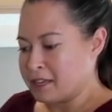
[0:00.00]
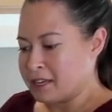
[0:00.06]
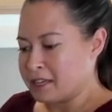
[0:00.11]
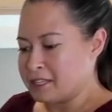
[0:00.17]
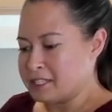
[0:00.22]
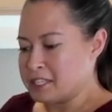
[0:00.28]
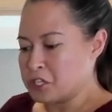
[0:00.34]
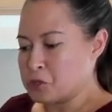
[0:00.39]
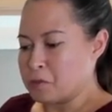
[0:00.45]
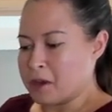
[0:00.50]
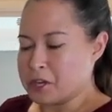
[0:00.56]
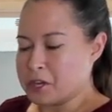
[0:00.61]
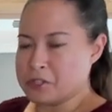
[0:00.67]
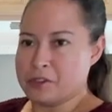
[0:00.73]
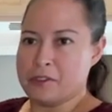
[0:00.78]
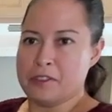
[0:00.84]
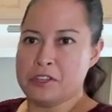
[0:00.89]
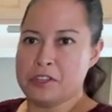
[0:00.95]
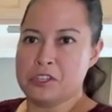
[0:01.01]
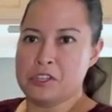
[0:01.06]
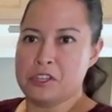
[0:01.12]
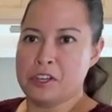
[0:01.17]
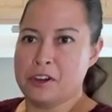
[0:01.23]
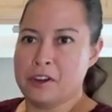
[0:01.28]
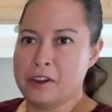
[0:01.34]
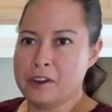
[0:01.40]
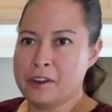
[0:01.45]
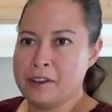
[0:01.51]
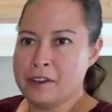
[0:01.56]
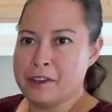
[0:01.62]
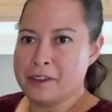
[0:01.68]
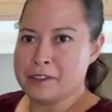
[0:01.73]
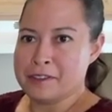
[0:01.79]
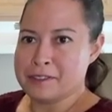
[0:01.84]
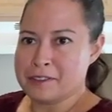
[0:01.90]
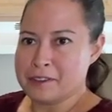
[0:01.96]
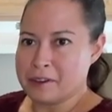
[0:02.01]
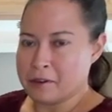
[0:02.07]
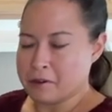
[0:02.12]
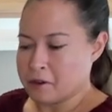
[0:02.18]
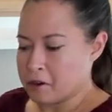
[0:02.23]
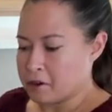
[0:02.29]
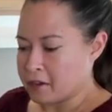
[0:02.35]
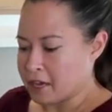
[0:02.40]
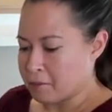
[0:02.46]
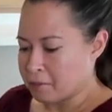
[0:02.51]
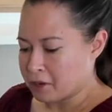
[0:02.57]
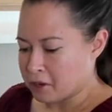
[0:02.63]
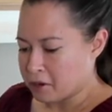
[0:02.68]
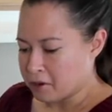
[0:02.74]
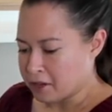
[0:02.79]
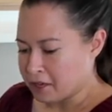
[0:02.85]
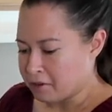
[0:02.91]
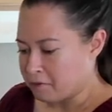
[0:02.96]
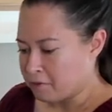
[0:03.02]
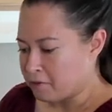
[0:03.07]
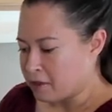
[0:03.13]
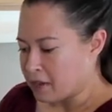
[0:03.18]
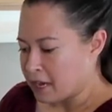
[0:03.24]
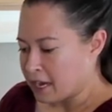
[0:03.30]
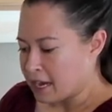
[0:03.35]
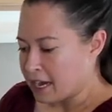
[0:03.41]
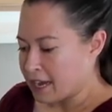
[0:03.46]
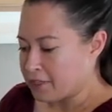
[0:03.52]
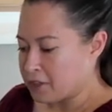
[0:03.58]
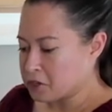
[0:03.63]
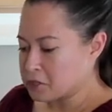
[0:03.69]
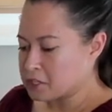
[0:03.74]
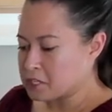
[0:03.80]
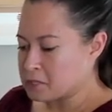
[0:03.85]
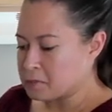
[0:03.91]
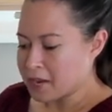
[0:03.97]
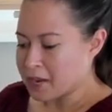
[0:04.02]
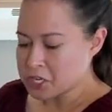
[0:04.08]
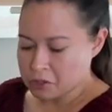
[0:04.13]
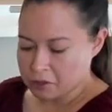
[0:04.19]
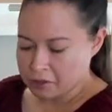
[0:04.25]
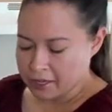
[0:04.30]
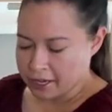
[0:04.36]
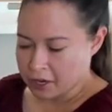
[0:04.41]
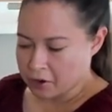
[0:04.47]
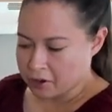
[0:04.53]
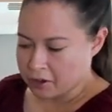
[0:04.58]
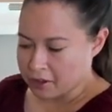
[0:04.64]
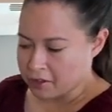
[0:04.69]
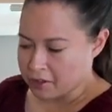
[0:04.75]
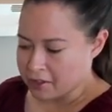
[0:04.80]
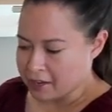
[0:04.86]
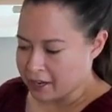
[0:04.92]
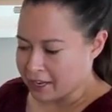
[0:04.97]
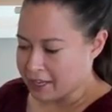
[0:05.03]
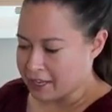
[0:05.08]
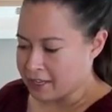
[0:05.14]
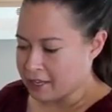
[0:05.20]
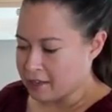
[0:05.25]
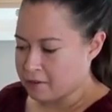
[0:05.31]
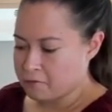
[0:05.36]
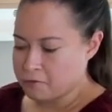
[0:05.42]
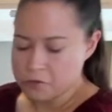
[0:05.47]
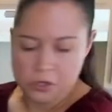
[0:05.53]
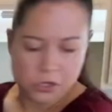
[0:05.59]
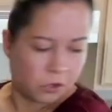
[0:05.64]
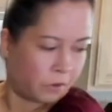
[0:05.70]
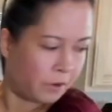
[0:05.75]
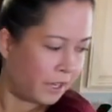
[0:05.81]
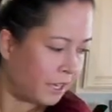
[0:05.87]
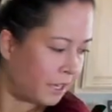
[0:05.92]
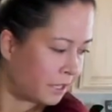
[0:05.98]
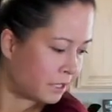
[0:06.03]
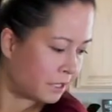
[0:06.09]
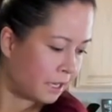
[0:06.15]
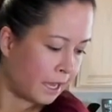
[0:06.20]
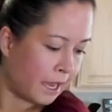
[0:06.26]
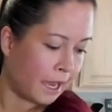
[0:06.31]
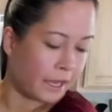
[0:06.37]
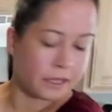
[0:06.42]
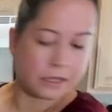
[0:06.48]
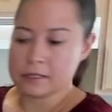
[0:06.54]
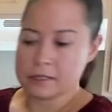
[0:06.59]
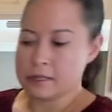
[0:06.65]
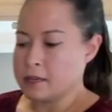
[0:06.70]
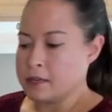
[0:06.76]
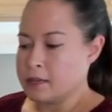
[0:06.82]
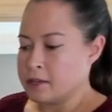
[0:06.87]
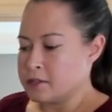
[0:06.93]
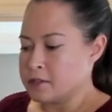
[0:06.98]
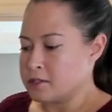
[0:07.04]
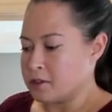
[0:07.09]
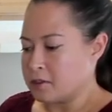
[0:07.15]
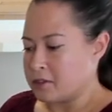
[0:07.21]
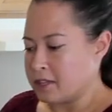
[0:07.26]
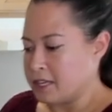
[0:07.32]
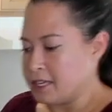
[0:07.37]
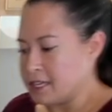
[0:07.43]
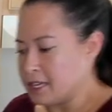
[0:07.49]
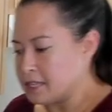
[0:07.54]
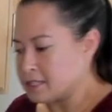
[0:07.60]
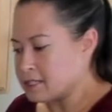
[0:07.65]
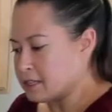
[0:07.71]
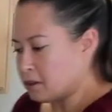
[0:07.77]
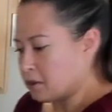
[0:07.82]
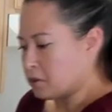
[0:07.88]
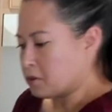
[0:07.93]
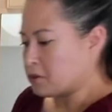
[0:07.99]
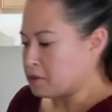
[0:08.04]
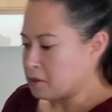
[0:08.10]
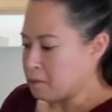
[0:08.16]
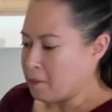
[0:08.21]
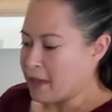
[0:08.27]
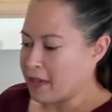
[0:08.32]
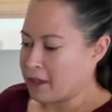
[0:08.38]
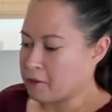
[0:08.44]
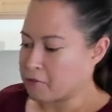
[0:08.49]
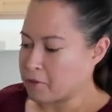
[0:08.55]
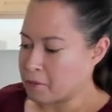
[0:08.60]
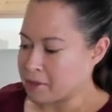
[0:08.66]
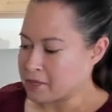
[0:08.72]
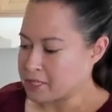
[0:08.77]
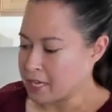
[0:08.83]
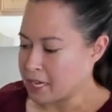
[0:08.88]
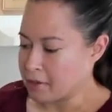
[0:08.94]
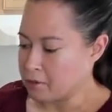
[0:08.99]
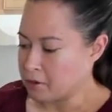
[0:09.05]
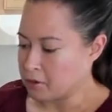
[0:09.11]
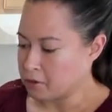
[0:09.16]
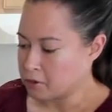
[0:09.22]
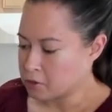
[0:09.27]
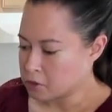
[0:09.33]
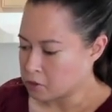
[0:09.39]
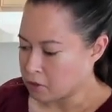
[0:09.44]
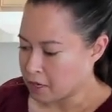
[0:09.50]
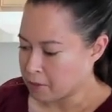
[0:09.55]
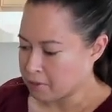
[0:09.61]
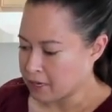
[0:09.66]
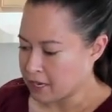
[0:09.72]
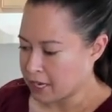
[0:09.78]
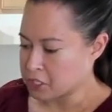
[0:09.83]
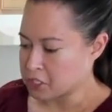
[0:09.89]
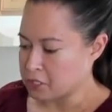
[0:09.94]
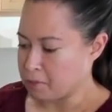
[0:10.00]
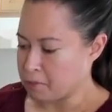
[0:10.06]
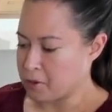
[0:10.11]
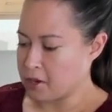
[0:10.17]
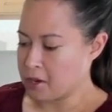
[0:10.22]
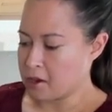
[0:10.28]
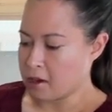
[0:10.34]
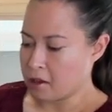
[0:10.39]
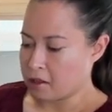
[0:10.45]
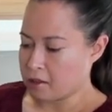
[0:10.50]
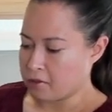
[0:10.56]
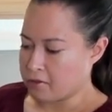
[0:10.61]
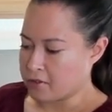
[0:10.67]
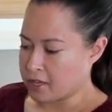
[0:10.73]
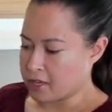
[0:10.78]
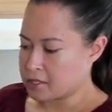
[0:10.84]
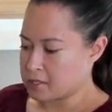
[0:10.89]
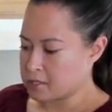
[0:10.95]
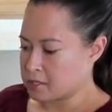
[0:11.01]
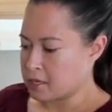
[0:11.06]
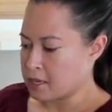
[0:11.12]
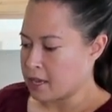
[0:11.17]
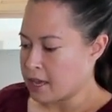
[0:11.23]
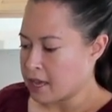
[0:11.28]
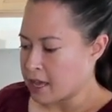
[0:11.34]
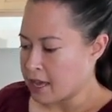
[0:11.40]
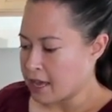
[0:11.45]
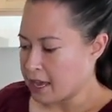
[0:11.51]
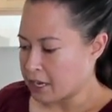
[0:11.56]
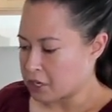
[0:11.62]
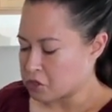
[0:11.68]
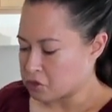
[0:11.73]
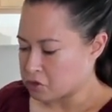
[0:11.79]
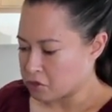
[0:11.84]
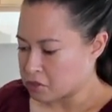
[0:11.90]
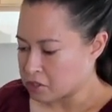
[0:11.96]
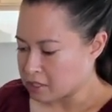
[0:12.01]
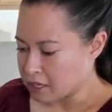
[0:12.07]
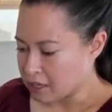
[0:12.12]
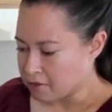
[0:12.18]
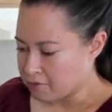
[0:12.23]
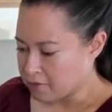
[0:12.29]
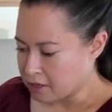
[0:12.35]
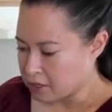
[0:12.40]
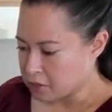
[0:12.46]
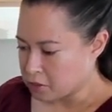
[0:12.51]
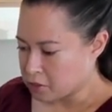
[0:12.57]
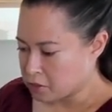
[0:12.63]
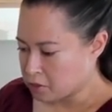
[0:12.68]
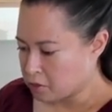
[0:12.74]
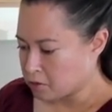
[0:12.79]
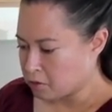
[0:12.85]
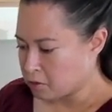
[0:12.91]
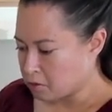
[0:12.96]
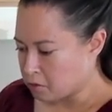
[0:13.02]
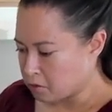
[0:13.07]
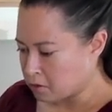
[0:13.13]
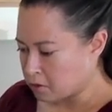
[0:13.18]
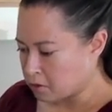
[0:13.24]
dishwashing this year. So, okay, I'm going to go ahead and... I, there's a special area that I give Chewy his snacks so that he doesn't learn to beg from the table. So I'm going to actually put all of this extra stuff into